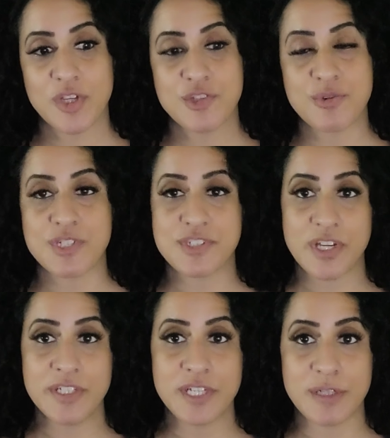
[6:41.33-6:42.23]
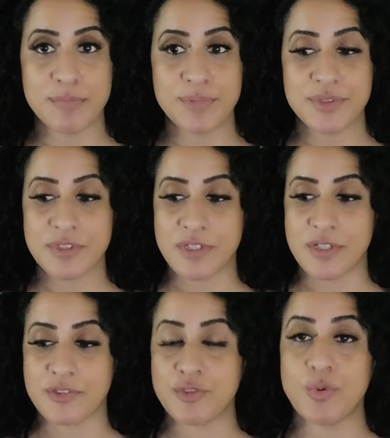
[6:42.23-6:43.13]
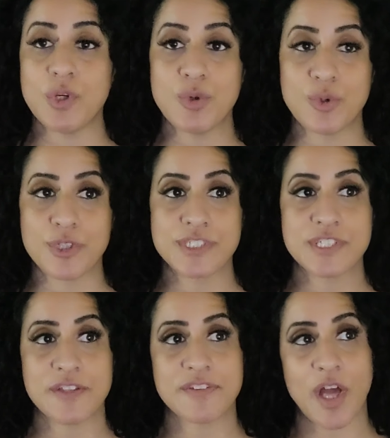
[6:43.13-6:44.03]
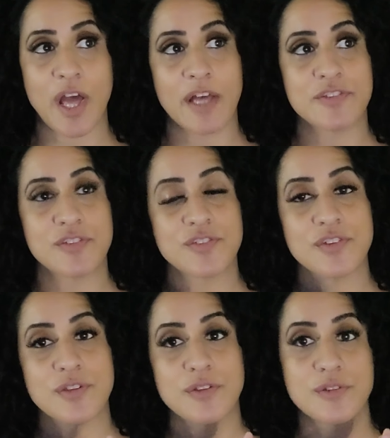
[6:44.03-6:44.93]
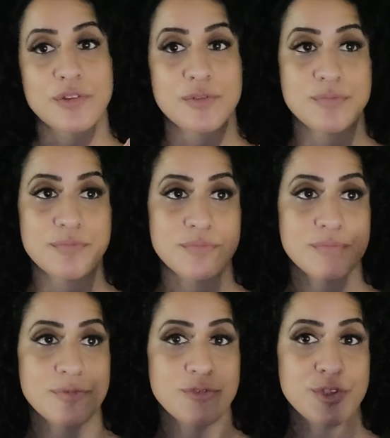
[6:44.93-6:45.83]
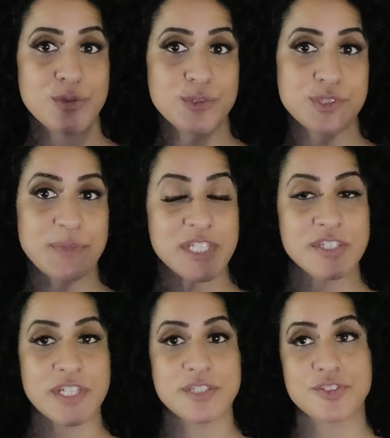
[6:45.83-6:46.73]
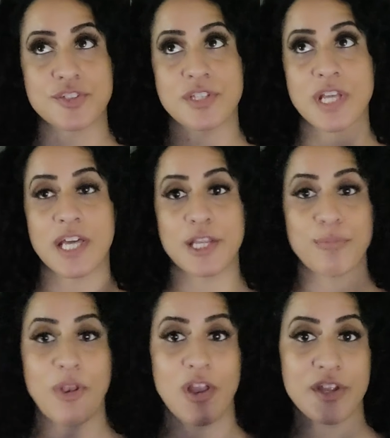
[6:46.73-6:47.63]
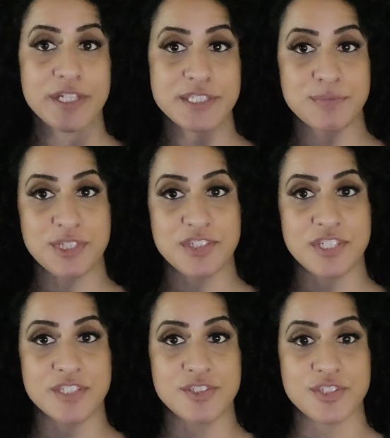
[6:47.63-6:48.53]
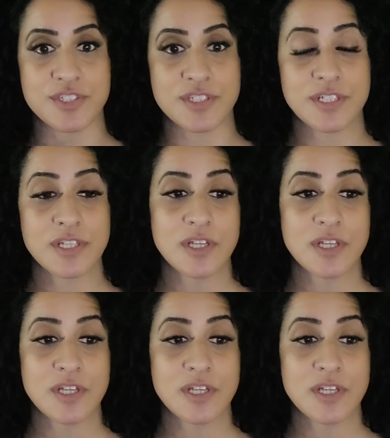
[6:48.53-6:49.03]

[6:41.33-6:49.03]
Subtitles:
So I signed up to a course that views meditation and applies meditation